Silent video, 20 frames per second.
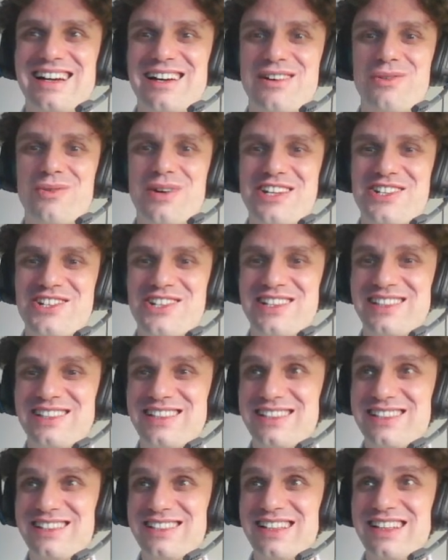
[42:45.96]

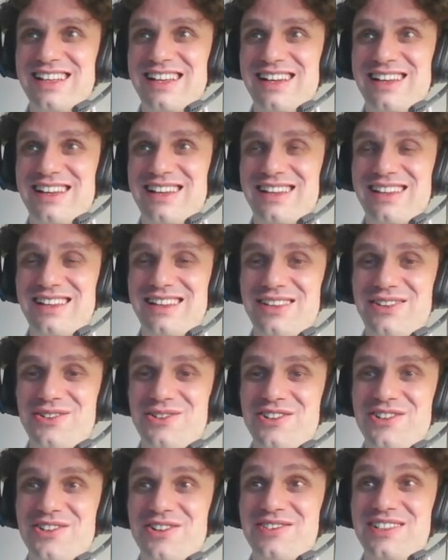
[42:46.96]
questions in
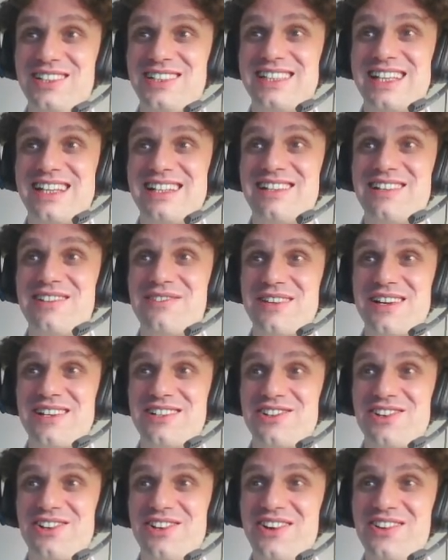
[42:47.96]
order of descending
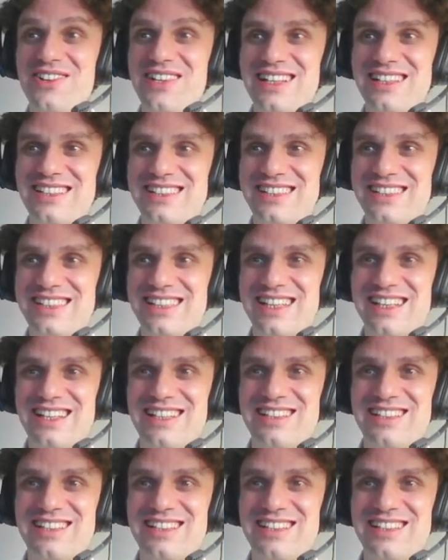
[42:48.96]
factor loadings.